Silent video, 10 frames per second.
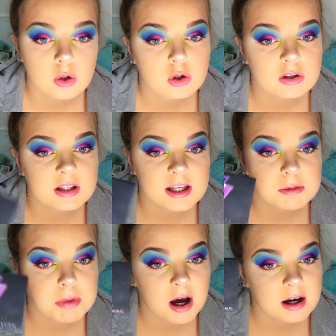
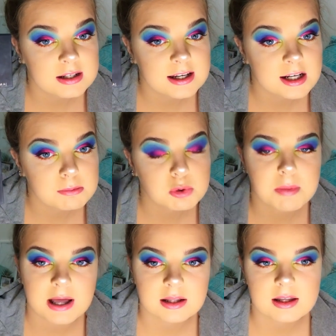Lauralee Party Animal
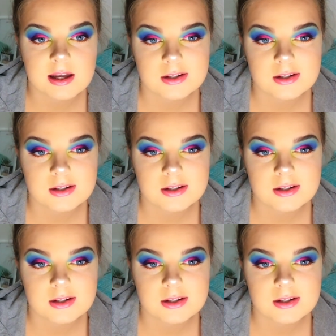palette